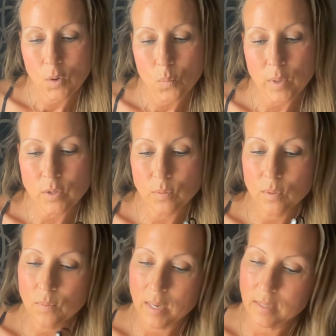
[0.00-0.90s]
When you
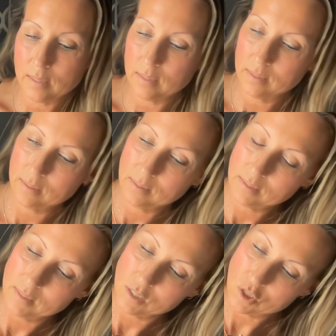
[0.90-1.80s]
are ready,
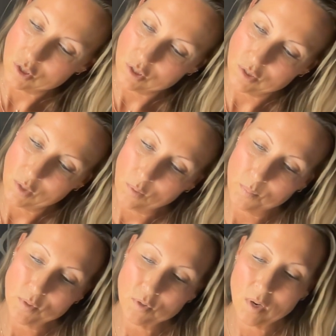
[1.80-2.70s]
just
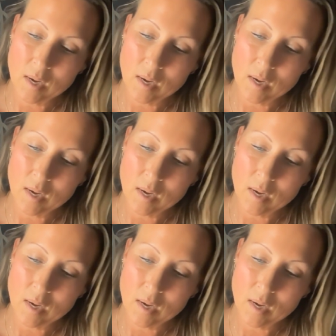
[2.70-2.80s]
open your